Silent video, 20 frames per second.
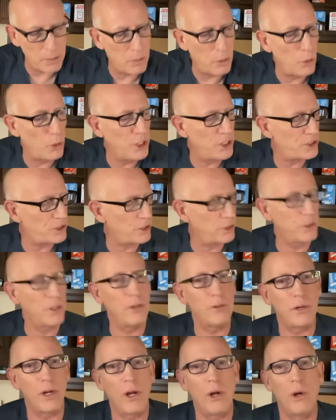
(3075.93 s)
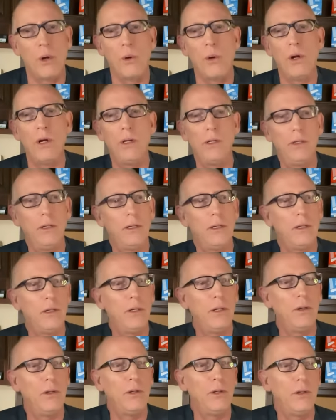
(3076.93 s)
We still don't know
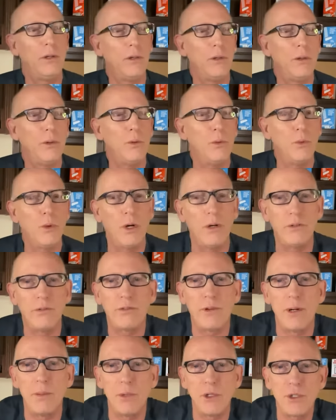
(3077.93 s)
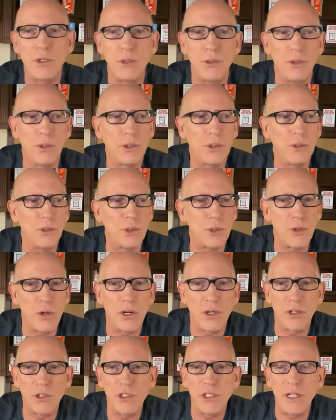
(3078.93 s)
what pharmaceutical
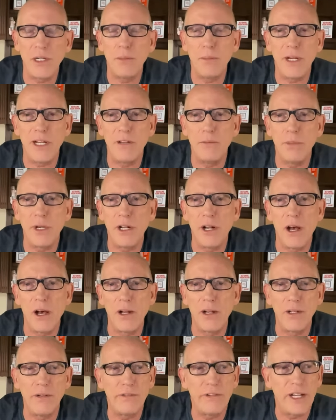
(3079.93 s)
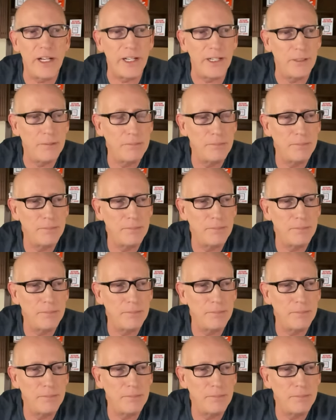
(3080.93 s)
drugs he may have been on, if any.